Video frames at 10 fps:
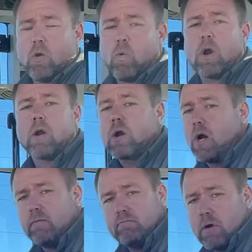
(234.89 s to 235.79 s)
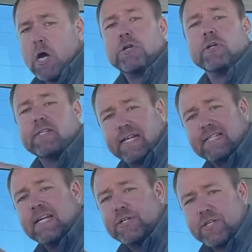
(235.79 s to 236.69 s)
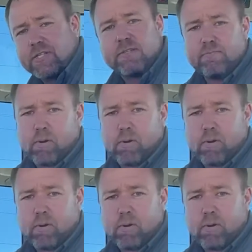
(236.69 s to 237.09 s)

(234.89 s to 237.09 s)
we're under six inches